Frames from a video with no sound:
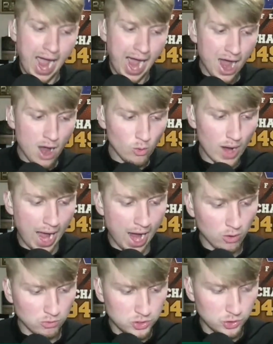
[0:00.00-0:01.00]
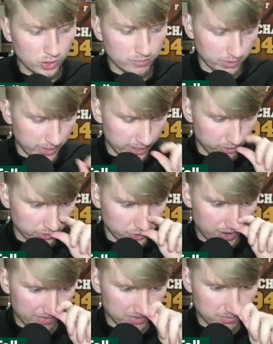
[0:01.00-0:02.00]
How how good of a leader
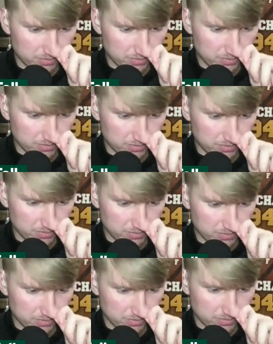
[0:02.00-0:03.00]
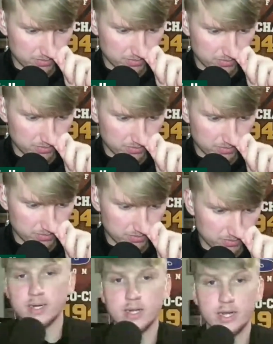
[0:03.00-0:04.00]
do you have to be? Think about Russell Wilson
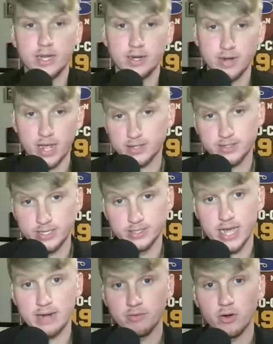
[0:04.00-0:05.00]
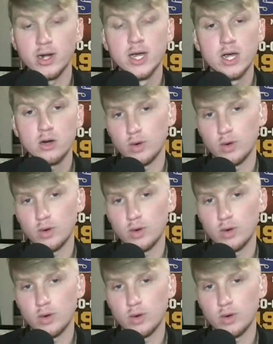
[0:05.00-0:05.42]
in in in Denver.